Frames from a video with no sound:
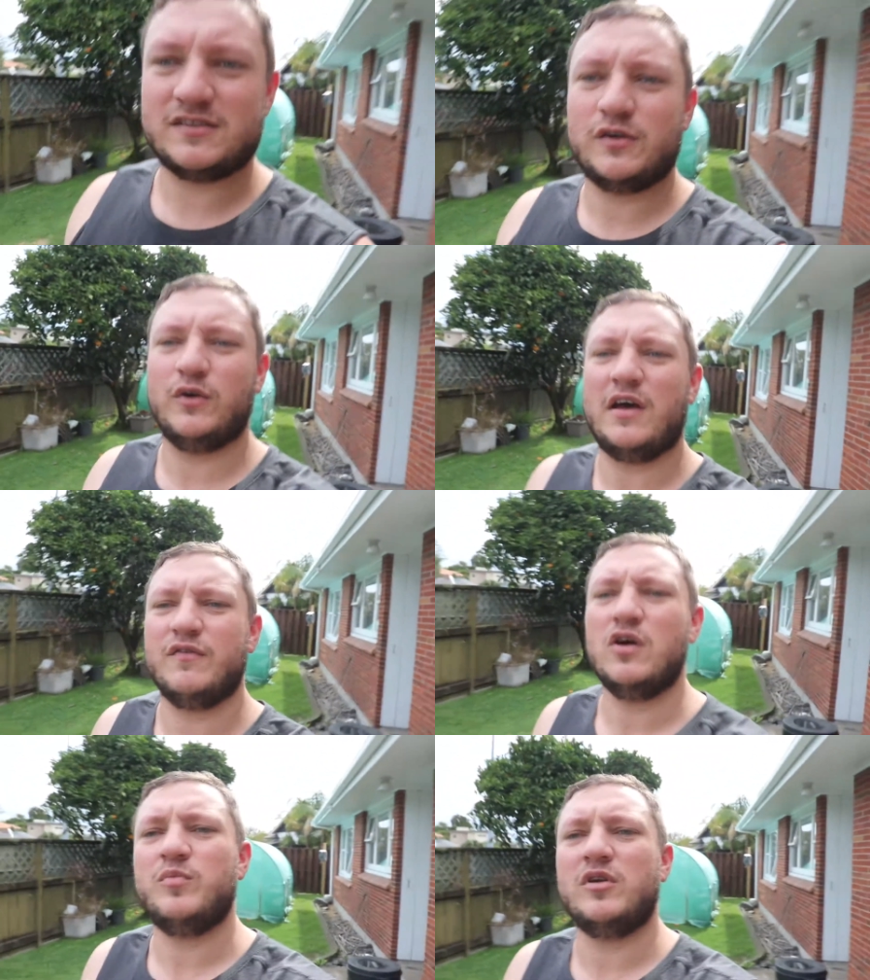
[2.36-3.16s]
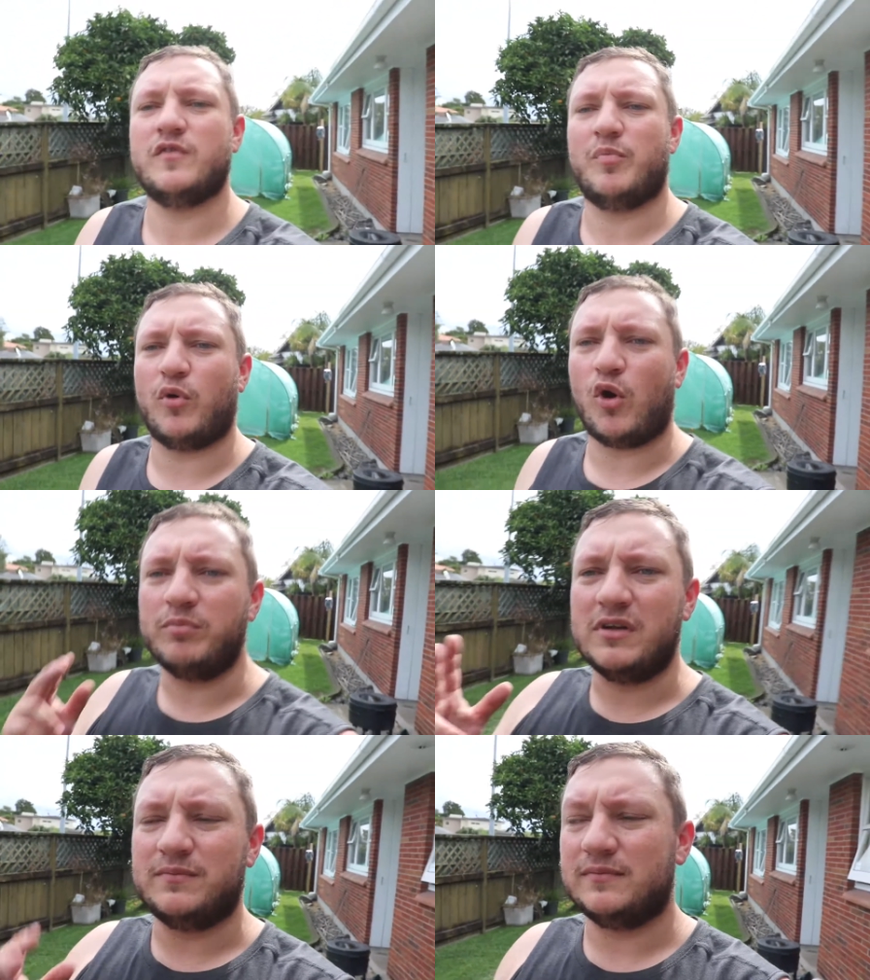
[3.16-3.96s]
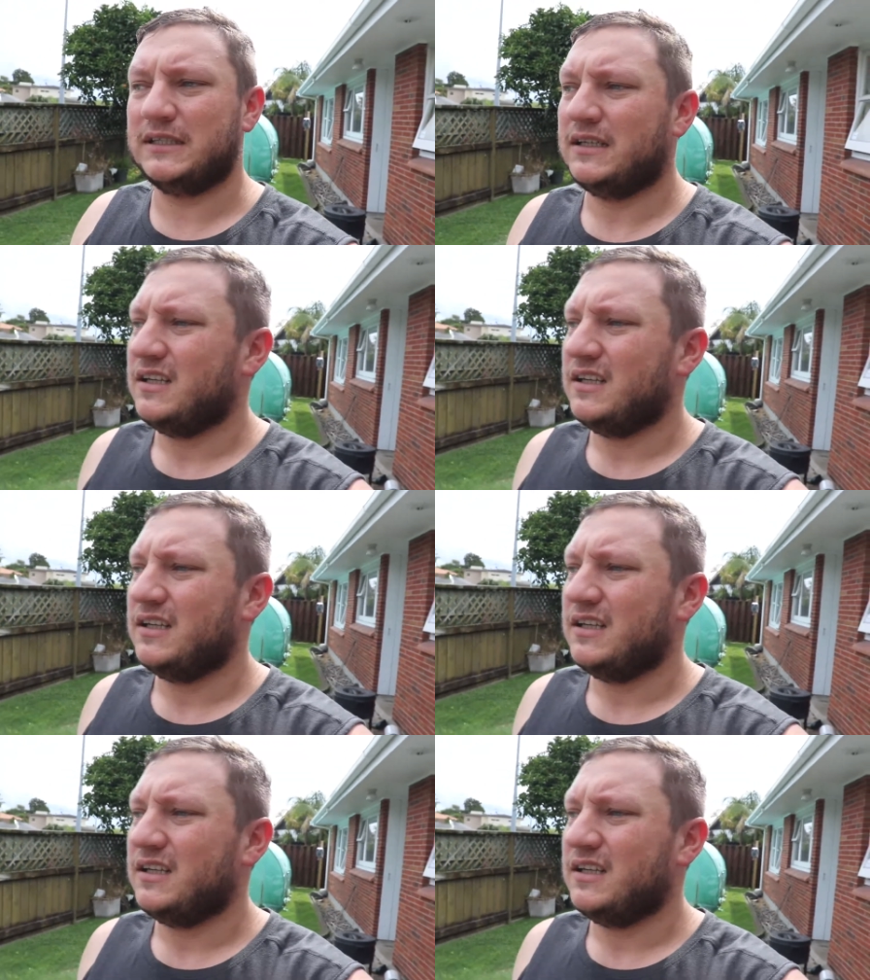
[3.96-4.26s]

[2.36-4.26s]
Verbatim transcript: so I've got a bit of a problem.